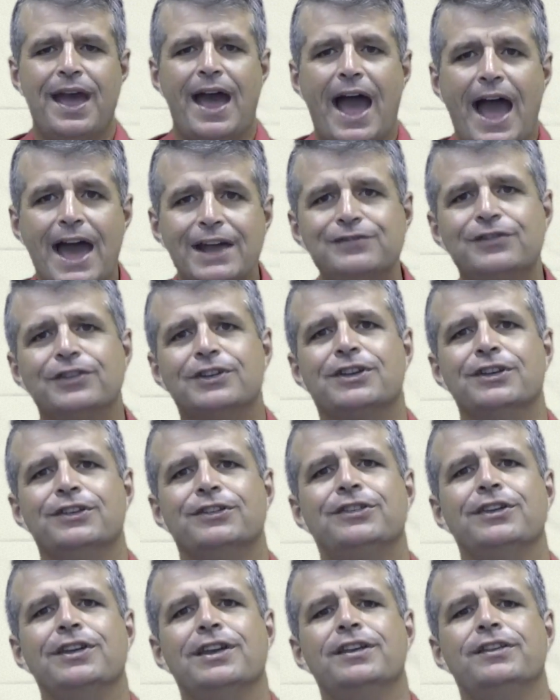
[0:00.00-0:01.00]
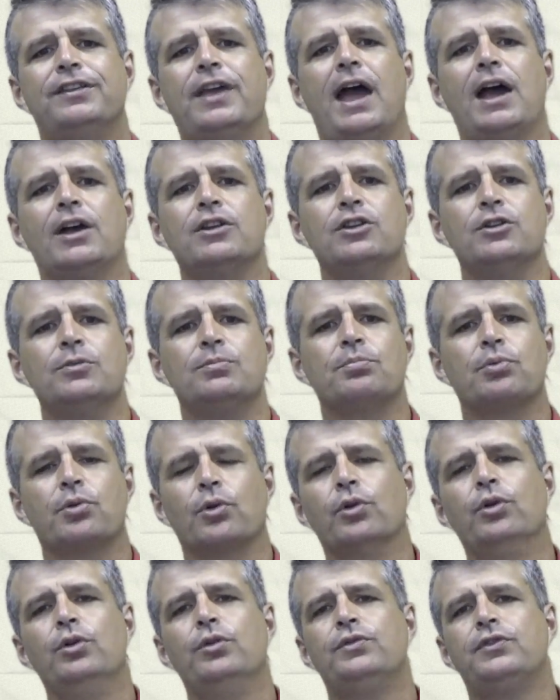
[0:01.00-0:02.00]
Advocacy is how you
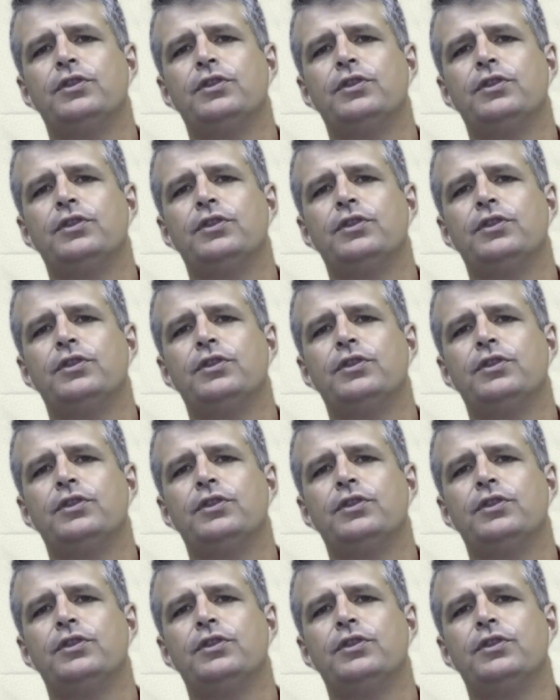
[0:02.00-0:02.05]
prove